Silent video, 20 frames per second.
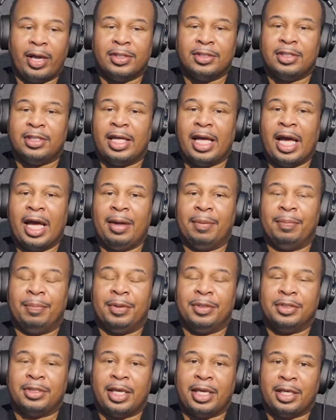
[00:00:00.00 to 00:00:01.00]
has that
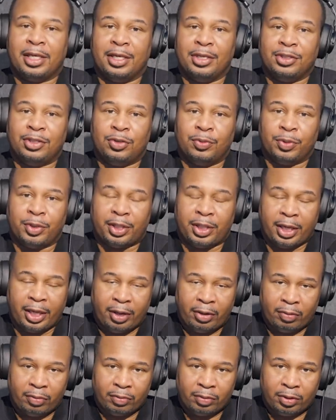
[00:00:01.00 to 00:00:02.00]
been taken into
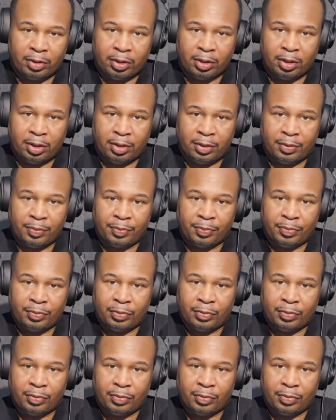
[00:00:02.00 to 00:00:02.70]
account so